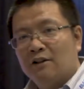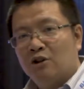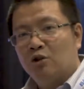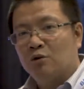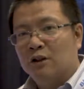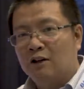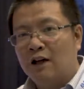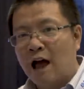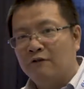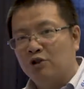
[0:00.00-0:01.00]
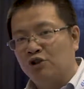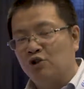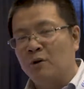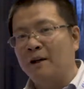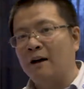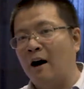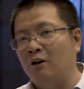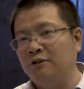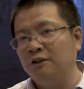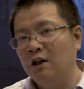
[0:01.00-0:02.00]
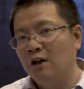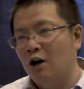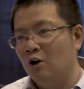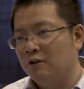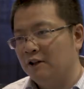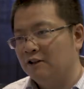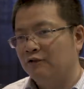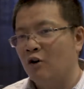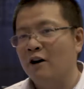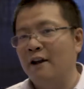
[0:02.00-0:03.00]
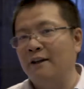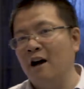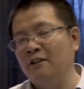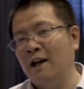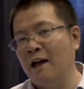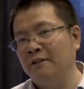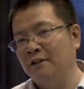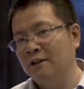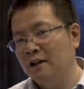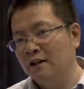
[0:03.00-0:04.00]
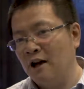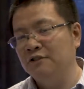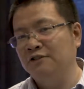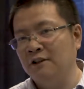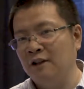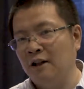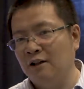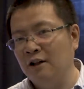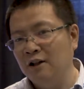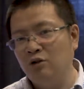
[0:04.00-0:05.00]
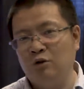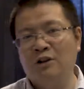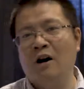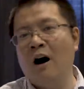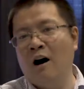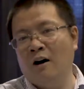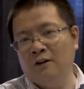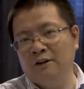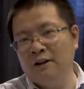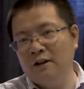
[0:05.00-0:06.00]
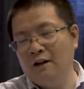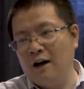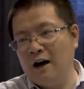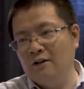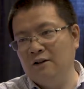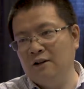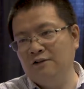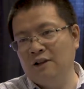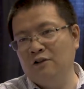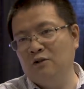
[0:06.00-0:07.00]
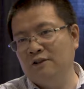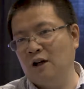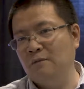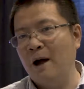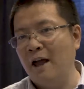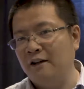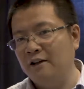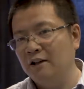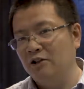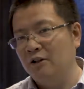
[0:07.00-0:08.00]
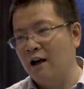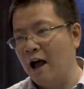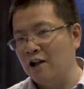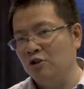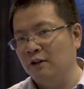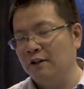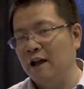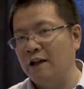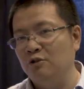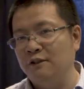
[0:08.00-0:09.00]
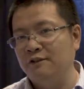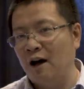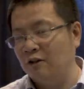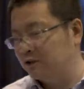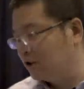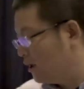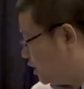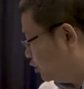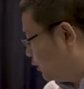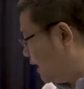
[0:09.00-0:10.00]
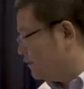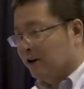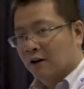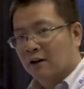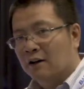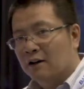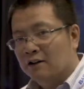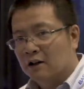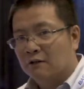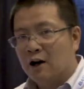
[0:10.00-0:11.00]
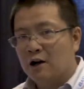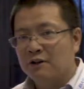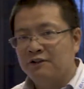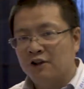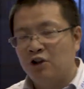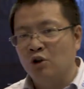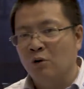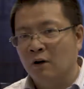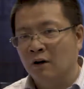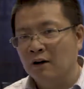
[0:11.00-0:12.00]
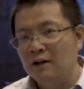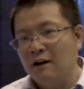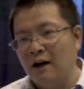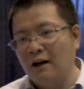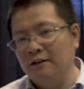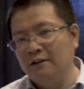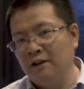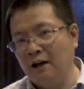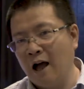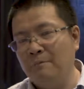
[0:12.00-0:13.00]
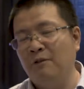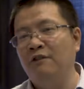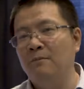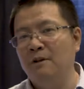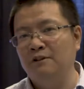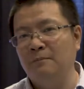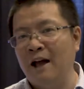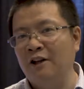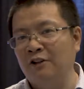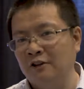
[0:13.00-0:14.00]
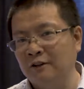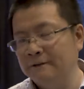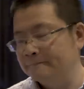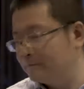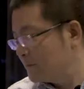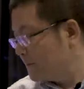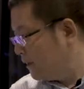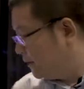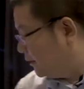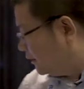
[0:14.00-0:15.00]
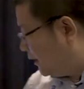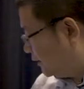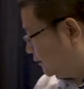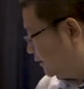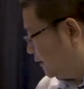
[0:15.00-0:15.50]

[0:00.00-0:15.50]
You do not have to streaming out all this 4K content constantly to the cloud and uh, send the result back. You can actually get the result right there in a very secure and uh, high performance manner. And